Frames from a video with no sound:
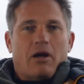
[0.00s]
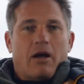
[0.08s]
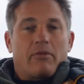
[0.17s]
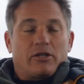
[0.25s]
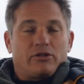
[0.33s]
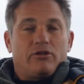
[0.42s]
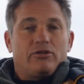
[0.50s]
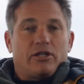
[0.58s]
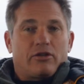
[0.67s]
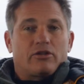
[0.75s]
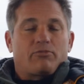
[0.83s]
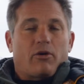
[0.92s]
met Susie
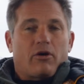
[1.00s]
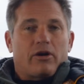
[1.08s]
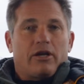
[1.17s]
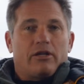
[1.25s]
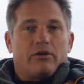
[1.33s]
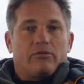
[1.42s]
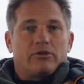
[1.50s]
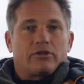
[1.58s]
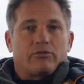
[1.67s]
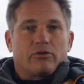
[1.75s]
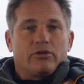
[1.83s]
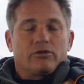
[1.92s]
at this party, and it was
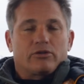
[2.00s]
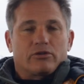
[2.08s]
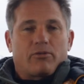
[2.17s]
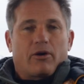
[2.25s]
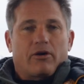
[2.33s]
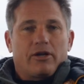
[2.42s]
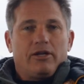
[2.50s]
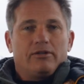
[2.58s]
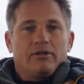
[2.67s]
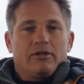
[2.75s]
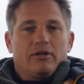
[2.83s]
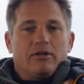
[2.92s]
a realtor's party.
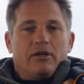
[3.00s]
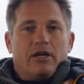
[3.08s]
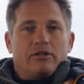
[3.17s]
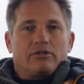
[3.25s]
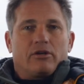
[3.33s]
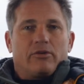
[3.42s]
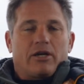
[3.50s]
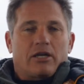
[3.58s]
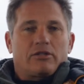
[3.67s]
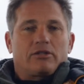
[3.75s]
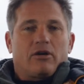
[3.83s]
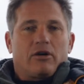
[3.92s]
And so we got
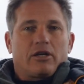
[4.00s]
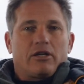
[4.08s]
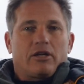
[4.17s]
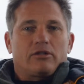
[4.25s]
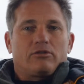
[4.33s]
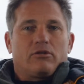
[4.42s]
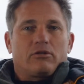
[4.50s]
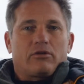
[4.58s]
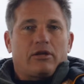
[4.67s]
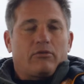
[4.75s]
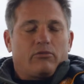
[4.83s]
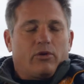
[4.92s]
to talking, and I told her
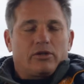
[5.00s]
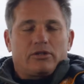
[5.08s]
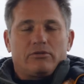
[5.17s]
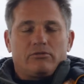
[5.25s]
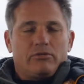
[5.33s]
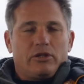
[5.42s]
I wasn't